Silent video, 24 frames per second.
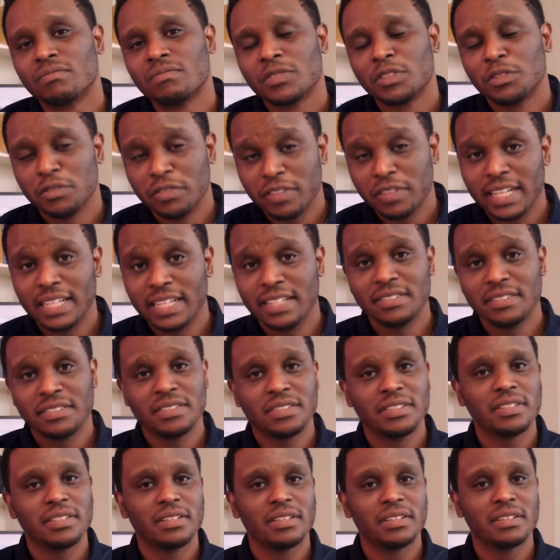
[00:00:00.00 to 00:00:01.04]

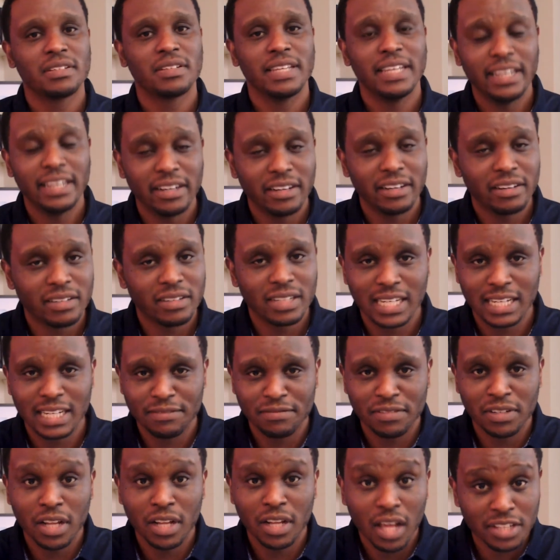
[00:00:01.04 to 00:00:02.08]
friends here that
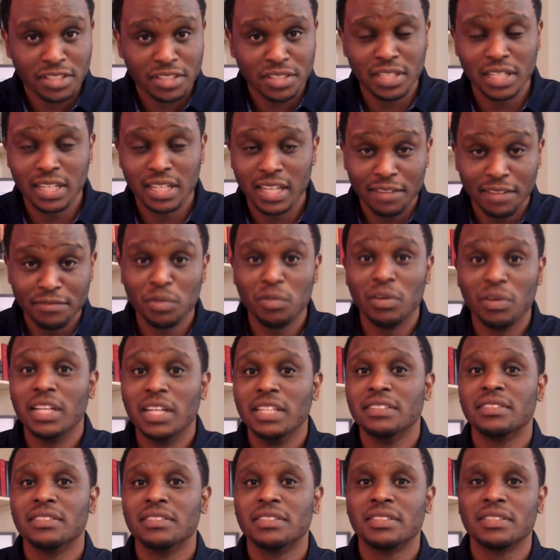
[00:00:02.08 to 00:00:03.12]
have lost loved
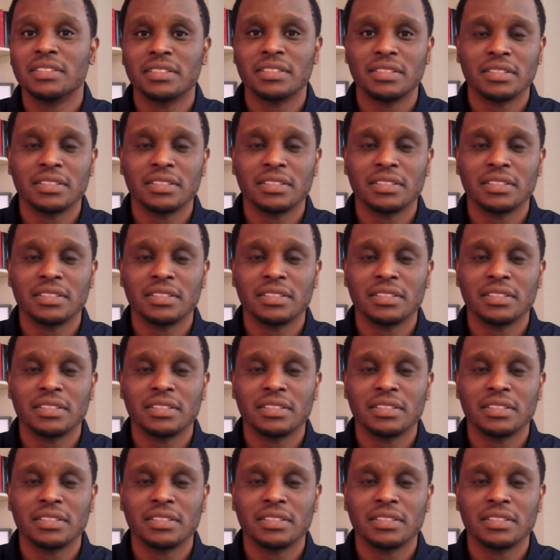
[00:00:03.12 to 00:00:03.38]
ones.